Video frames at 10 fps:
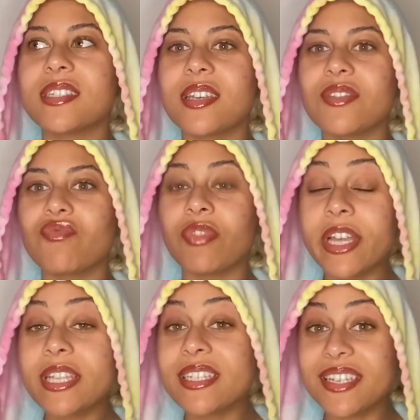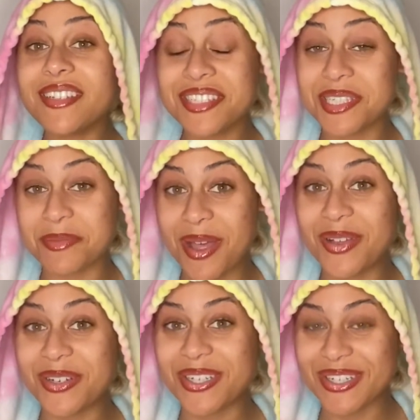It really did
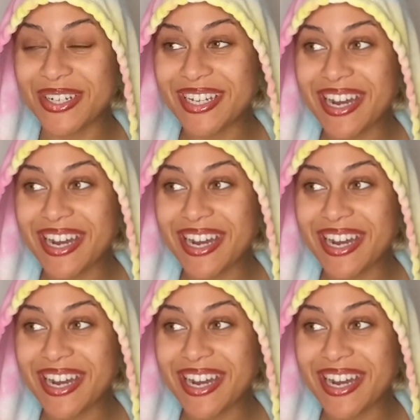smell good.